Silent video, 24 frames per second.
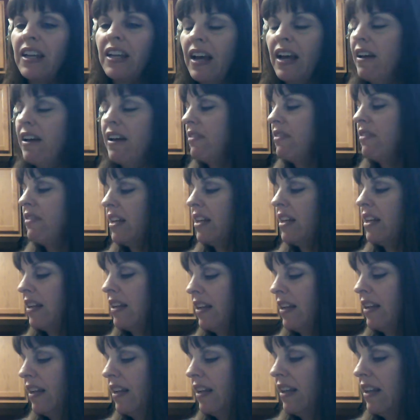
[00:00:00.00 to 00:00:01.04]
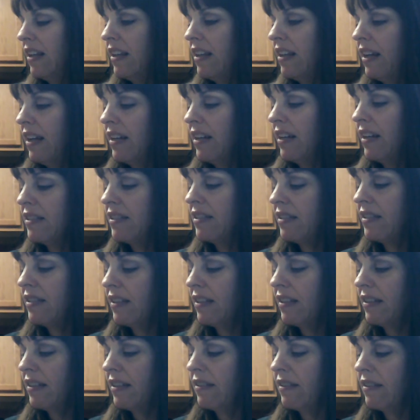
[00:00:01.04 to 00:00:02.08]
heavy. It has